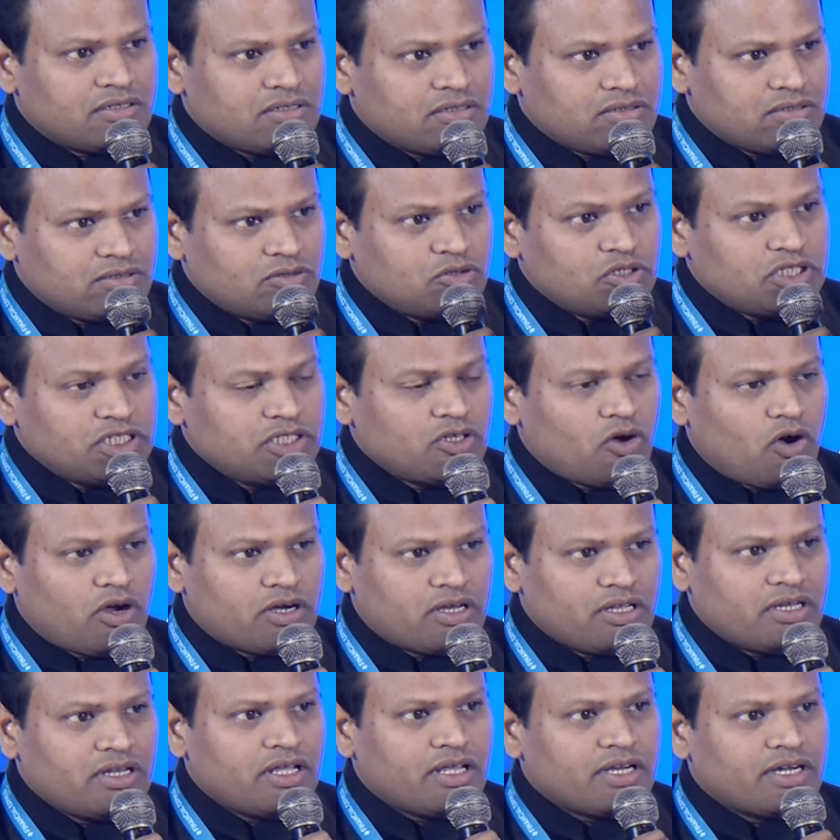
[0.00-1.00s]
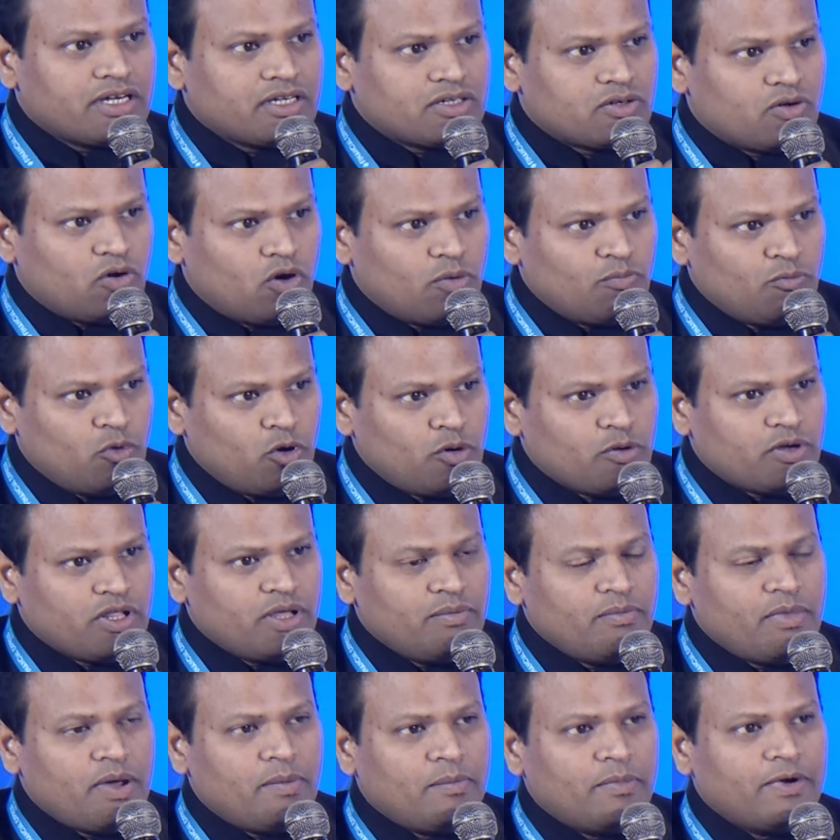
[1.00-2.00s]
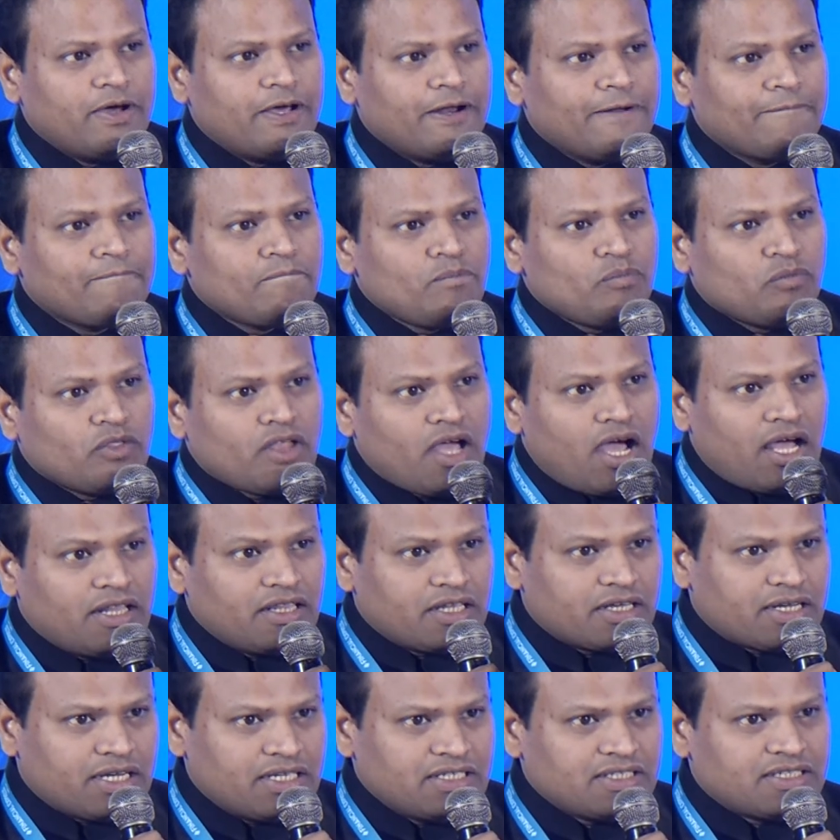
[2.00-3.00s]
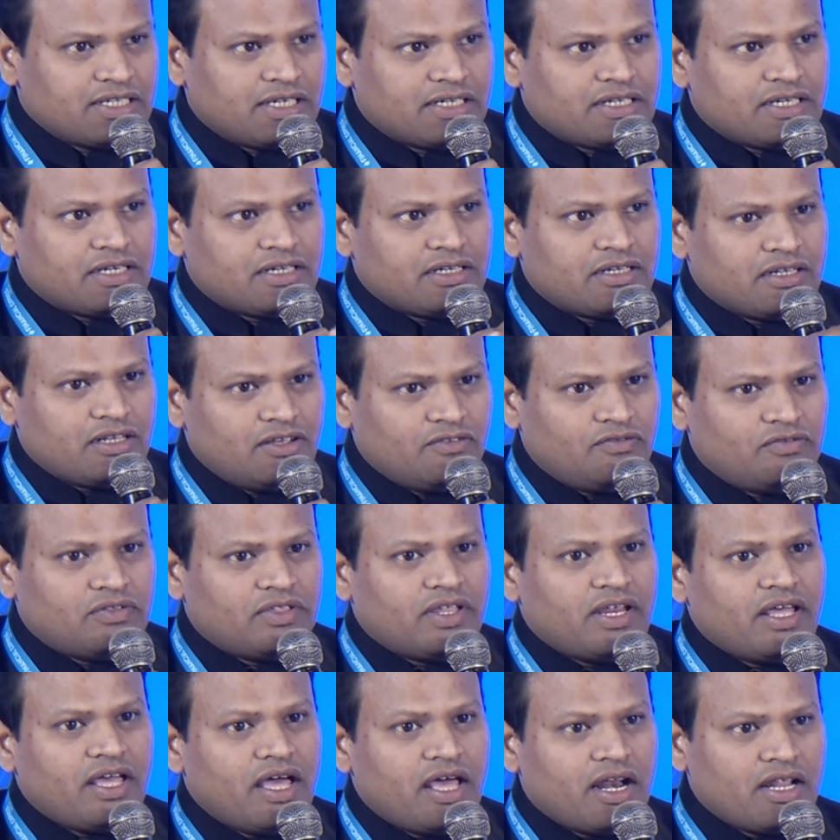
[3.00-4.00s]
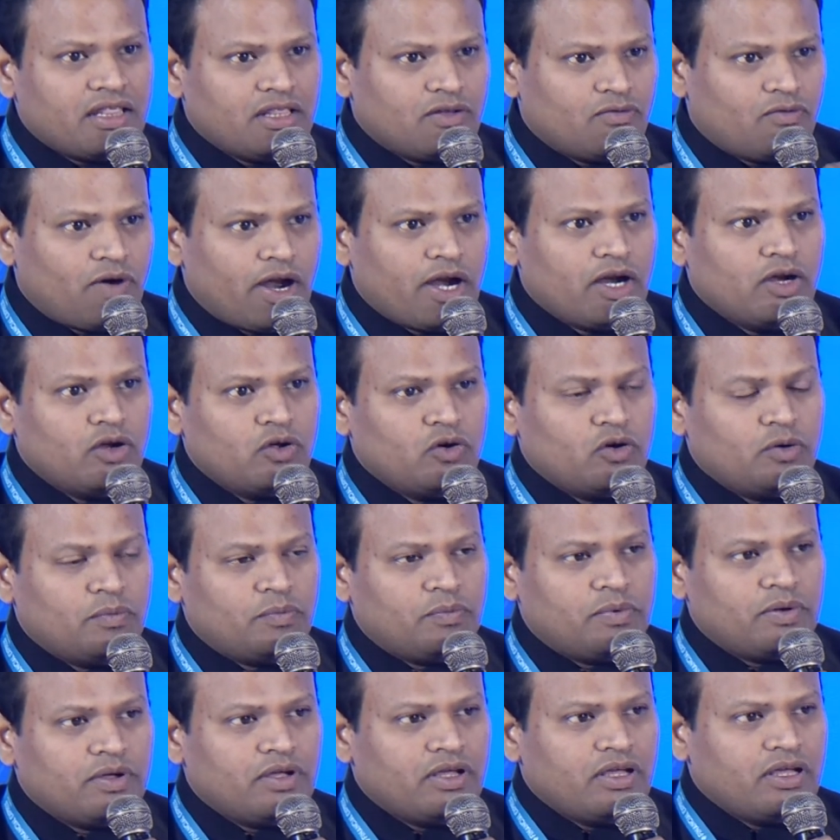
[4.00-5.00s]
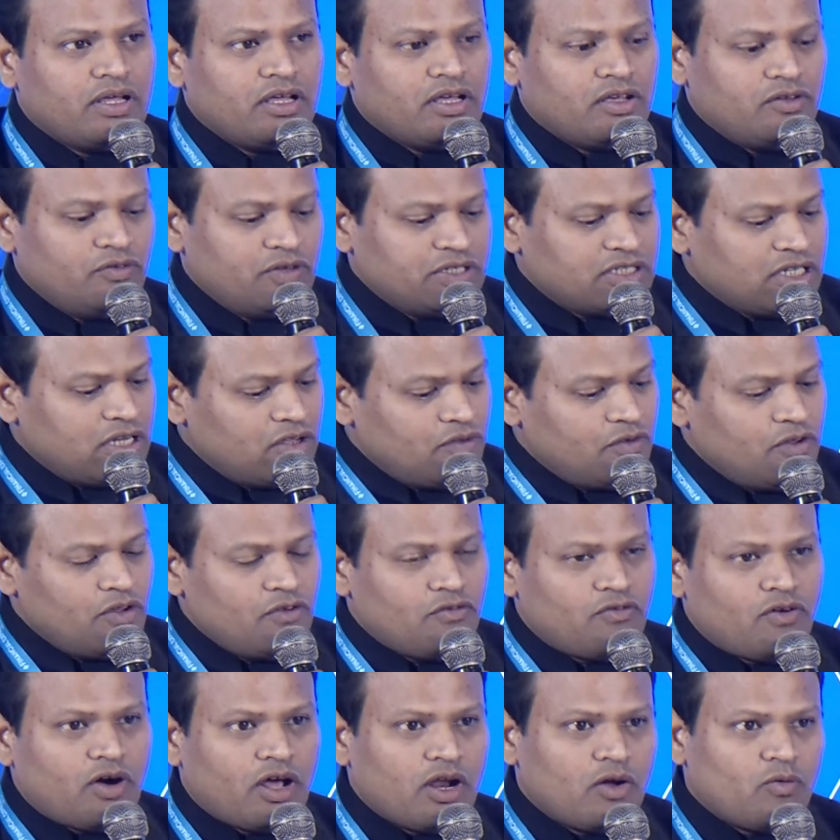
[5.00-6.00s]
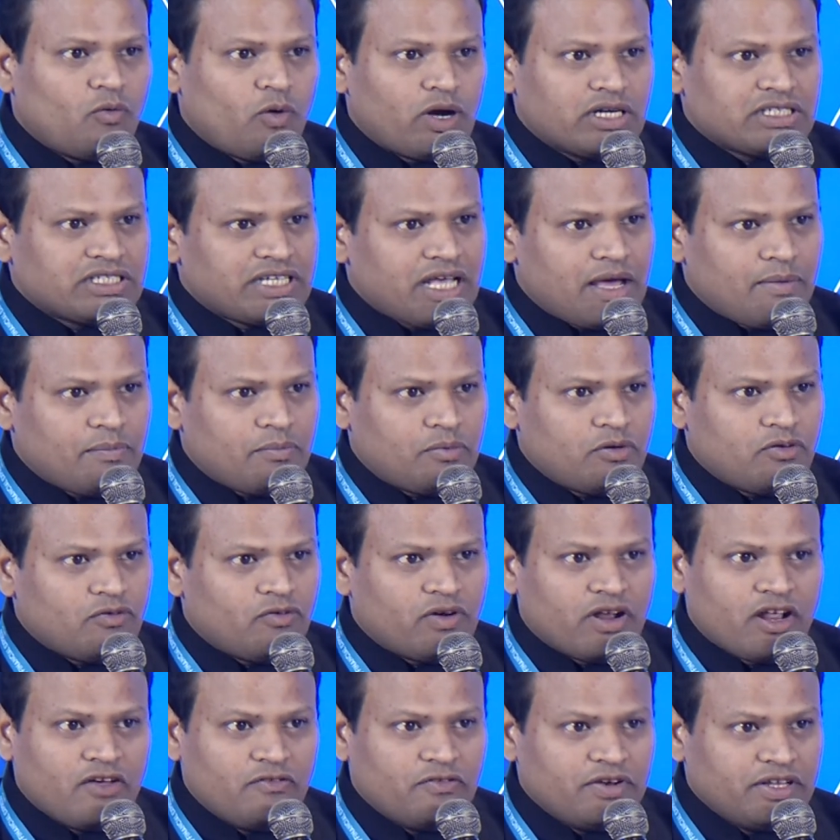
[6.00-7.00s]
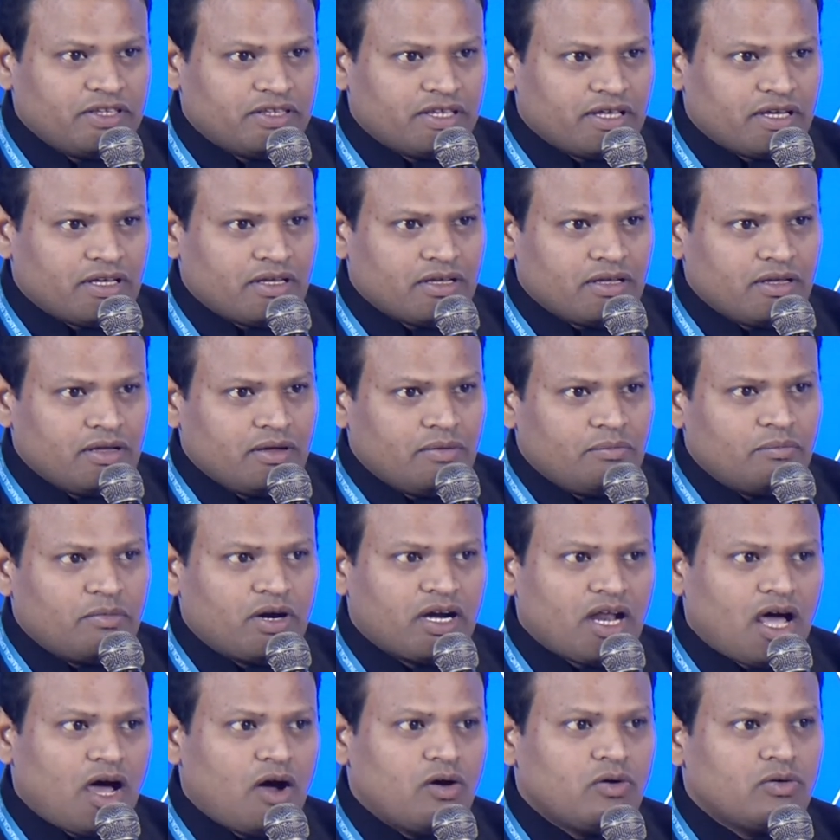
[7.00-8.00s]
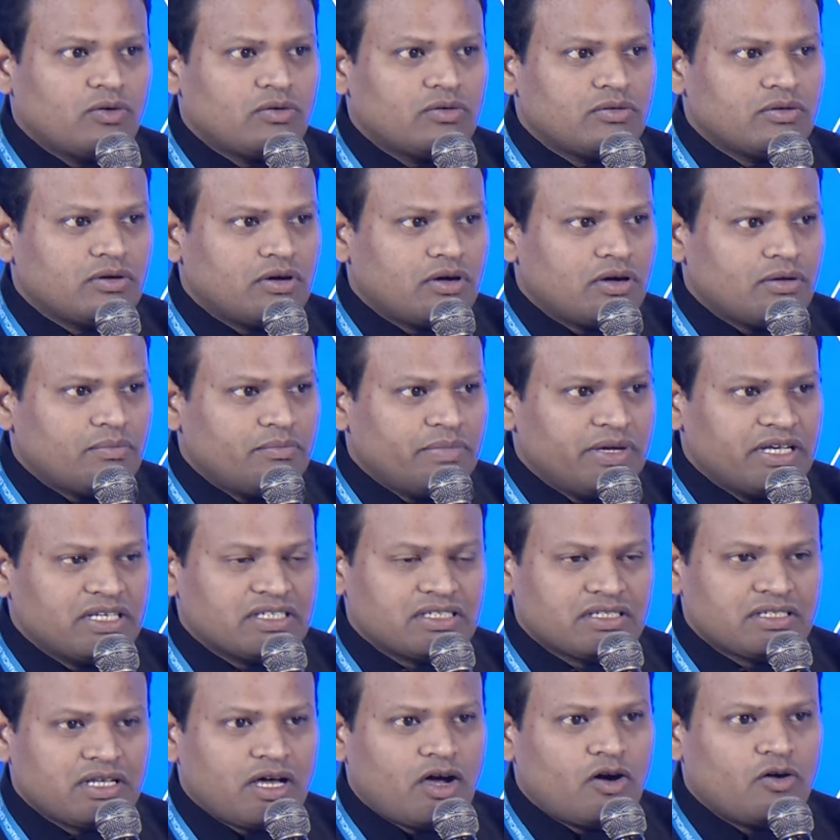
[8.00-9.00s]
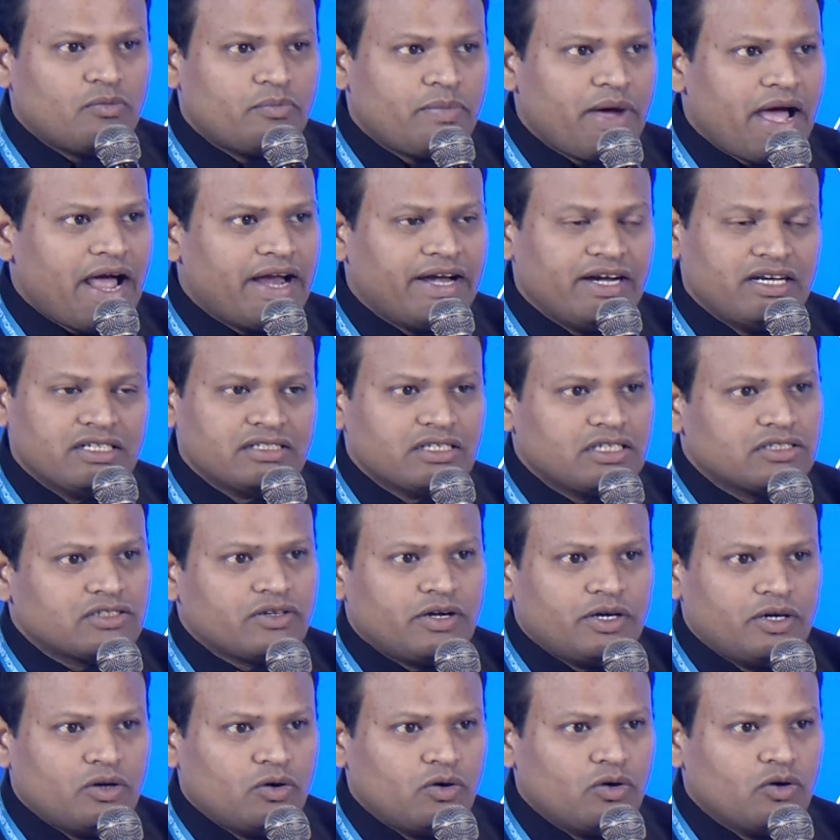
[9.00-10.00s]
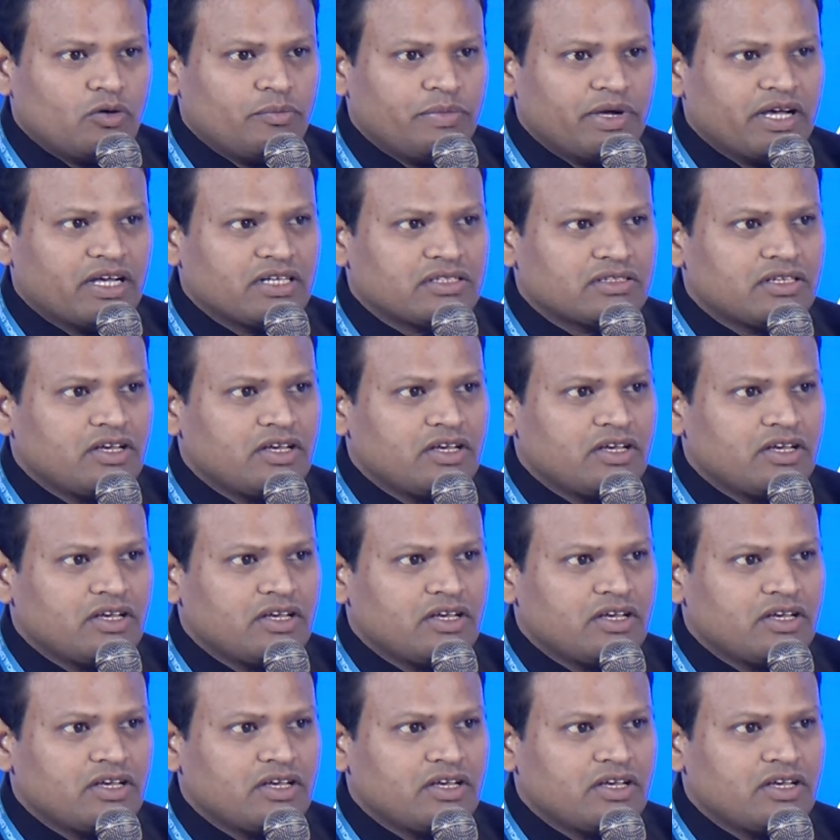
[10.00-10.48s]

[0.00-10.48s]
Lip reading: duty doctor or a corporate team member and the consultant, if they are in the one loop, usually we follow WhatsApp for everything. But how bad it is also, I don't know, because